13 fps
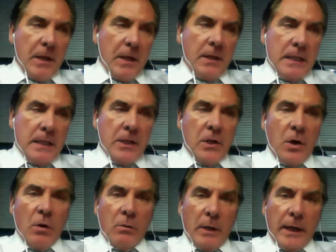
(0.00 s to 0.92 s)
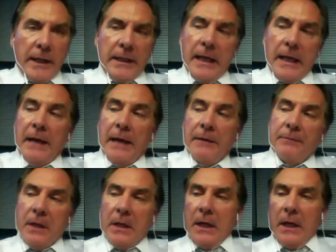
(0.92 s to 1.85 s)
didn't go right. And,
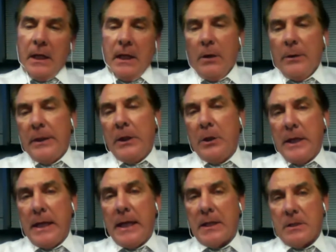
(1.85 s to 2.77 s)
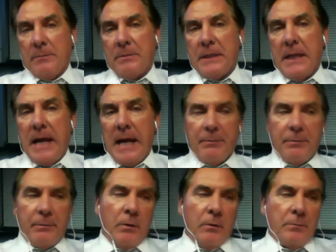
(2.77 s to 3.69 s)
in looking at some tape
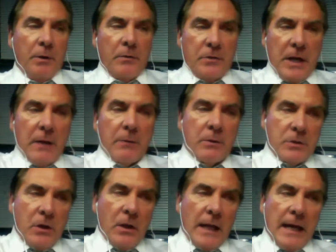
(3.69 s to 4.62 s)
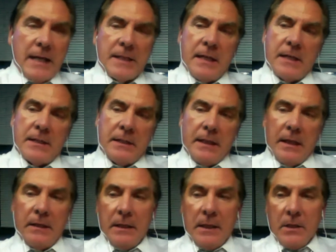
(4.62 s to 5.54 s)
on both Jaguars All Access and
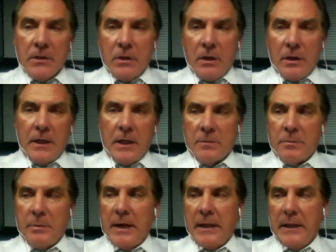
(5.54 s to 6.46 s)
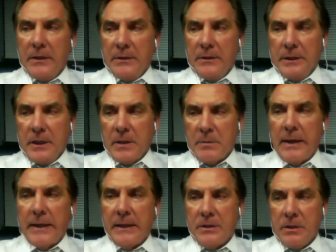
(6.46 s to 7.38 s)
then talking to Gus Bradley on the Gus
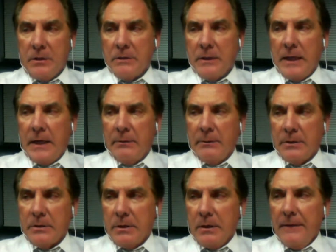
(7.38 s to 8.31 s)
Bradley Show today, which